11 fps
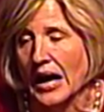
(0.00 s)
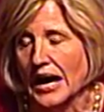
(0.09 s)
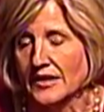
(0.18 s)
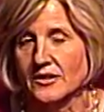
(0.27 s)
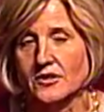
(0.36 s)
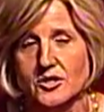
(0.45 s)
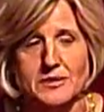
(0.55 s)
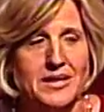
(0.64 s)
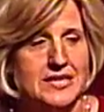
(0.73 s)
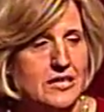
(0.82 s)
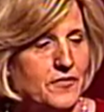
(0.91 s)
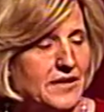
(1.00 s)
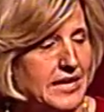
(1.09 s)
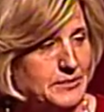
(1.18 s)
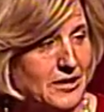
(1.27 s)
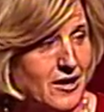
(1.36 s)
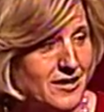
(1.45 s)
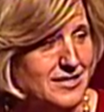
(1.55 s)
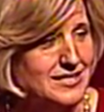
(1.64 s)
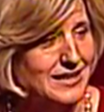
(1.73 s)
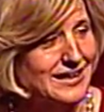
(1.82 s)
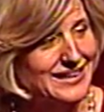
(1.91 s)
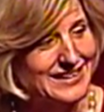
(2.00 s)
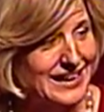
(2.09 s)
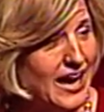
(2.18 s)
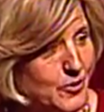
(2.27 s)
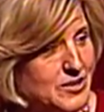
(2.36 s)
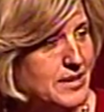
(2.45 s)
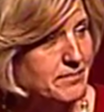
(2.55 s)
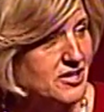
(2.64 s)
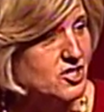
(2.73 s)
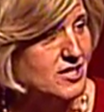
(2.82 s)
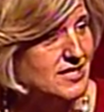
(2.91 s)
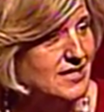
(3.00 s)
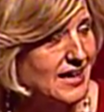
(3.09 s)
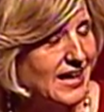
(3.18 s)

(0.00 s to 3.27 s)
I looked at myself and had to be honest, yeah, I was ambitious.